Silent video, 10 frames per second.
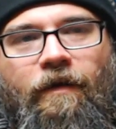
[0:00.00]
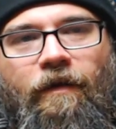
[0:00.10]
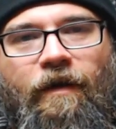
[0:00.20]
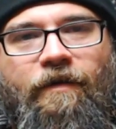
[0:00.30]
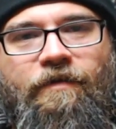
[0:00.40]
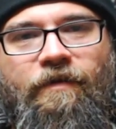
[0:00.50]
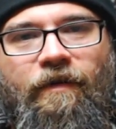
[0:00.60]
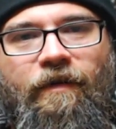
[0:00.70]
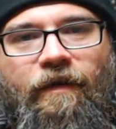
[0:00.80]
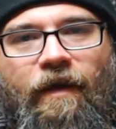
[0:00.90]
collection
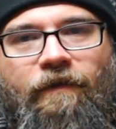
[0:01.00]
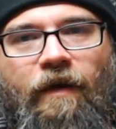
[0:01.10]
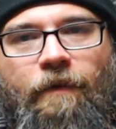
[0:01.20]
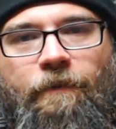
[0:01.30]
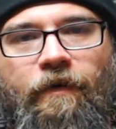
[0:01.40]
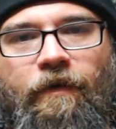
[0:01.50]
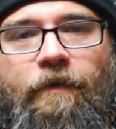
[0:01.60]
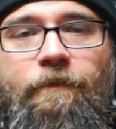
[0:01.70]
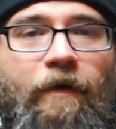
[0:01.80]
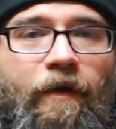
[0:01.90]
in that time
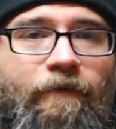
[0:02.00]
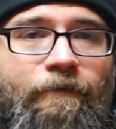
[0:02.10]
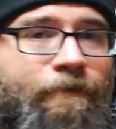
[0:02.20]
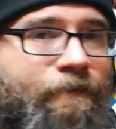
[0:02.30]
period. But,